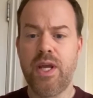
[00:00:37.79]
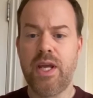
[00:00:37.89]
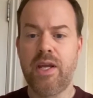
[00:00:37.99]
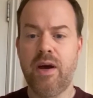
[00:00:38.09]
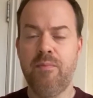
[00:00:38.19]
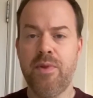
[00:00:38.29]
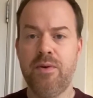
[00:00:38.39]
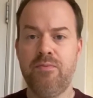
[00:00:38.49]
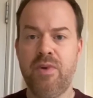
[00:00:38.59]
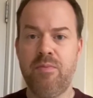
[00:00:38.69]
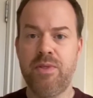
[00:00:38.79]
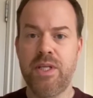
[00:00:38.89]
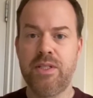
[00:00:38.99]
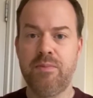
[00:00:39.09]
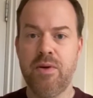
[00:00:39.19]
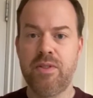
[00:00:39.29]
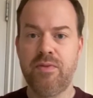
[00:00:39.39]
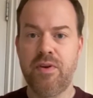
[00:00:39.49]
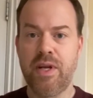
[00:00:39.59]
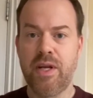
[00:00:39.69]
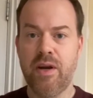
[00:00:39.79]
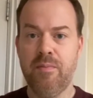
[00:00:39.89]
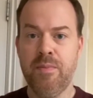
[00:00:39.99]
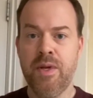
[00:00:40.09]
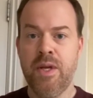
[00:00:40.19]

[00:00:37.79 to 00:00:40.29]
income that represents most of our income